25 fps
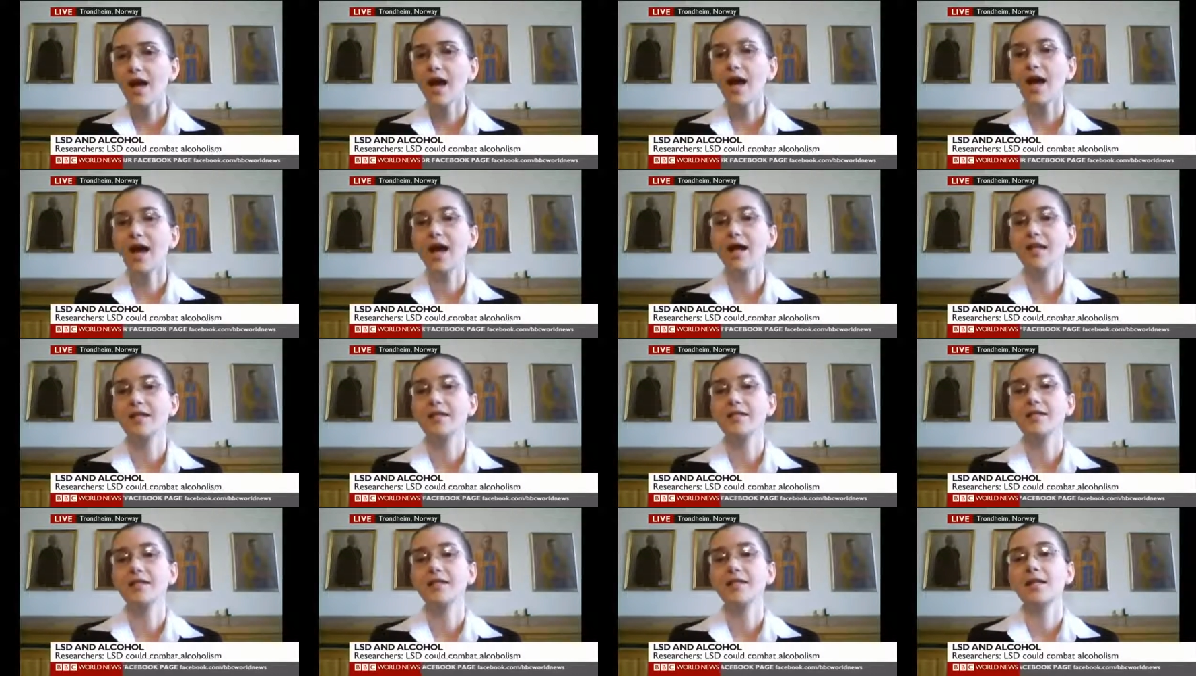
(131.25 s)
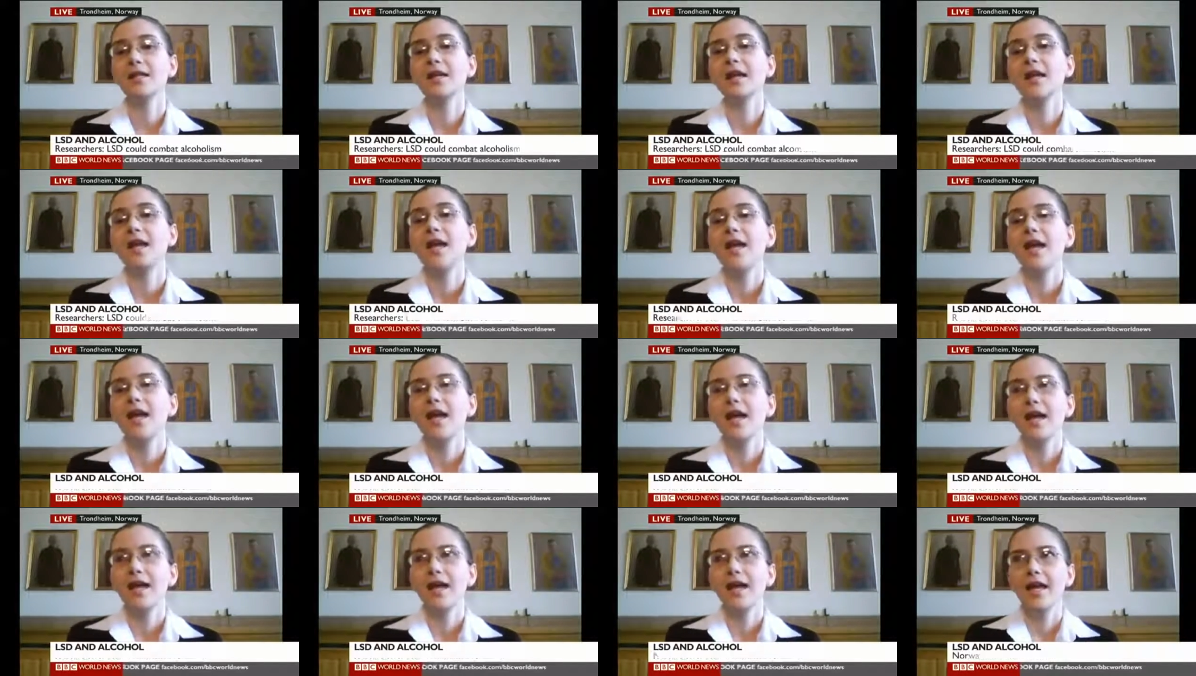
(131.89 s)
And
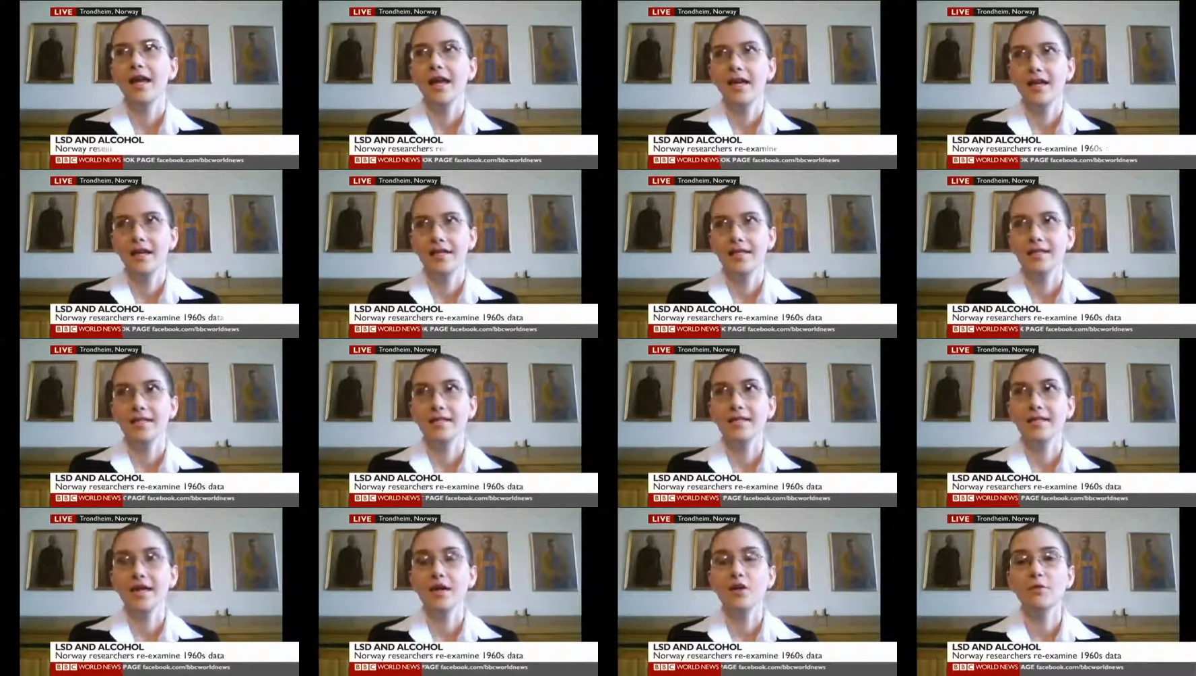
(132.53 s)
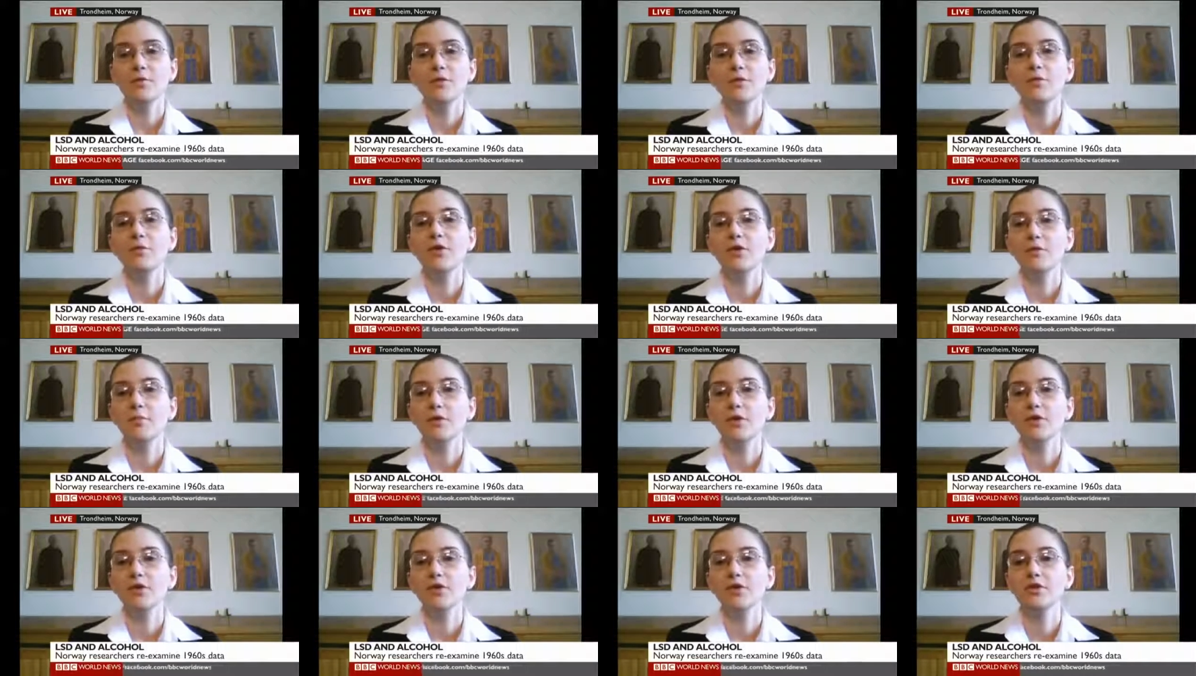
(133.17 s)
it is helping
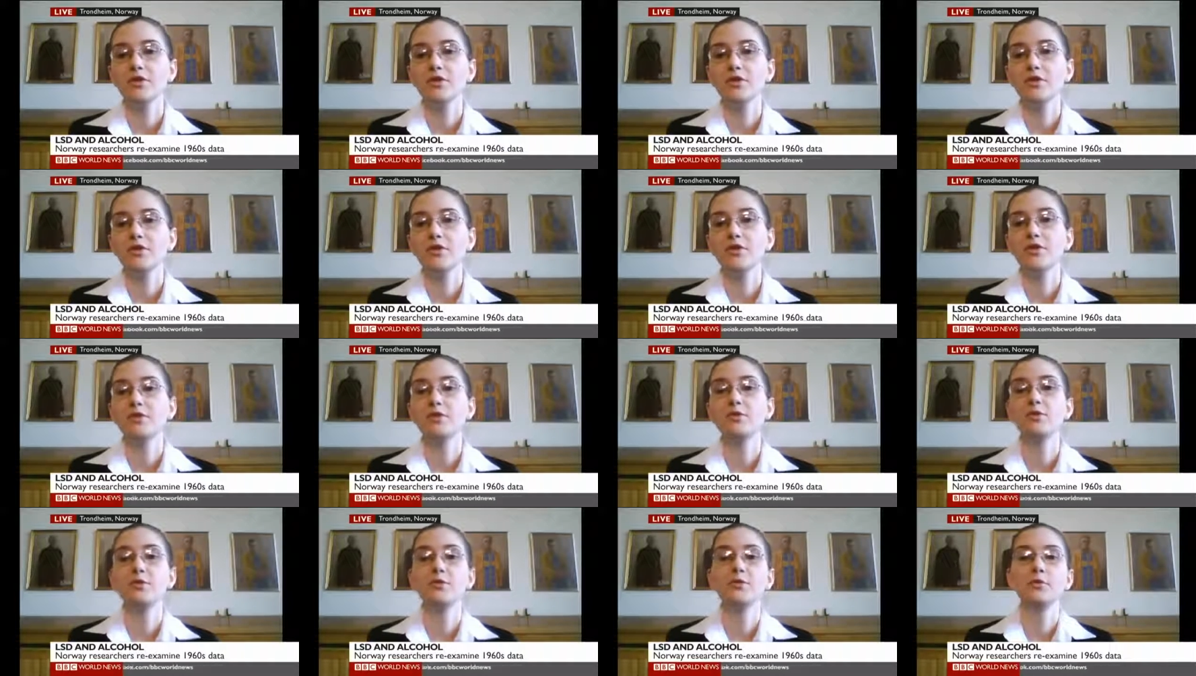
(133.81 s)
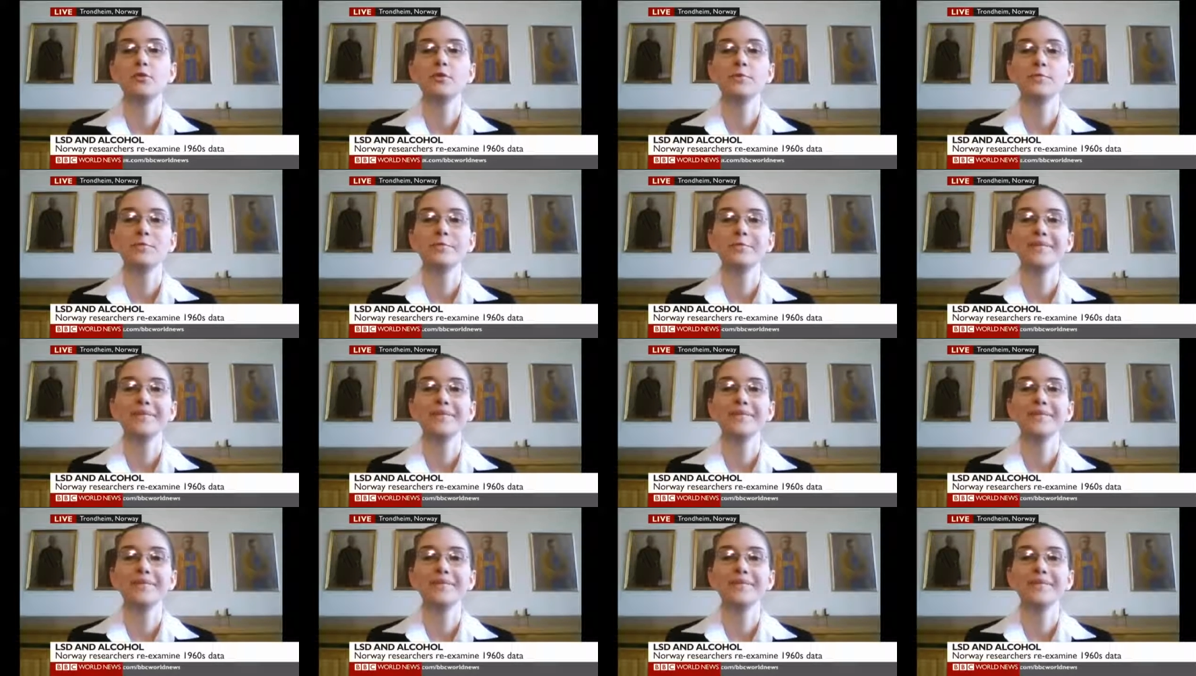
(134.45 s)
people to